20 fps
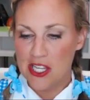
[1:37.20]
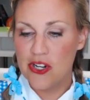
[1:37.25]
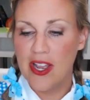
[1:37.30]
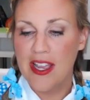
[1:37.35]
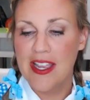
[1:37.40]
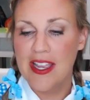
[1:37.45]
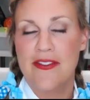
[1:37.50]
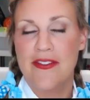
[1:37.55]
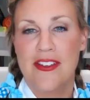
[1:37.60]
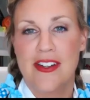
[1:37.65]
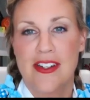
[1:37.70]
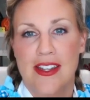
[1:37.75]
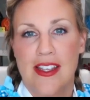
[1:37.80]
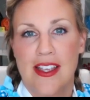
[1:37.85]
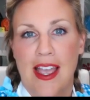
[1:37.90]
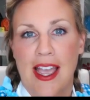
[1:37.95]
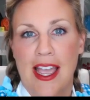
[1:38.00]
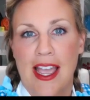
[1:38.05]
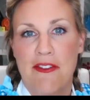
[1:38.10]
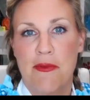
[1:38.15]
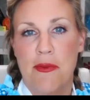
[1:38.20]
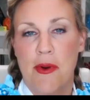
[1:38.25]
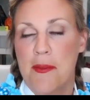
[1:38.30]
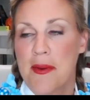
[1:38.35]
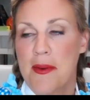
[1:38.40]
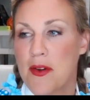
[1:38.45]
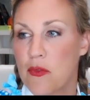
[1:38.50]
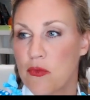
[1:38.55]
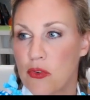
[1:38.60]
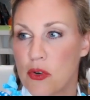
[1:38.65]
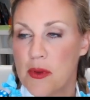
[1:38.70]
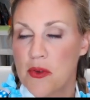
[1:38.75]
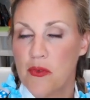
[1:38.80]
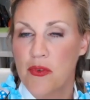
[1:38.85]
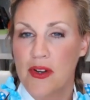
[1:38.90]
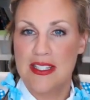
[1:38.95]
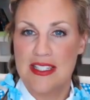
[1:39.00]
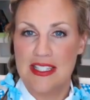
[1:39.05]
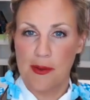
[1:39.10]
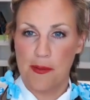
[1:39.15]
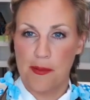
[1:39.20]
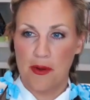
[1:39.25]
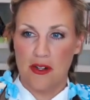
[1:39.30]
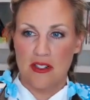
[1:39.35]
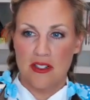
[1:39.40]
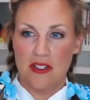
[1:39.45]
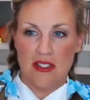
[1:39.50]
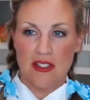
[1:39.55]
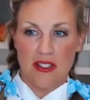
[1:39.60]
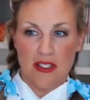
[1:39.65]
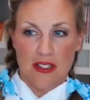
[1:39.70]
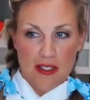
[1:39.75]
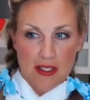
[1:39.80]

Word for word: you know, I even I even brought my ruby red slippers.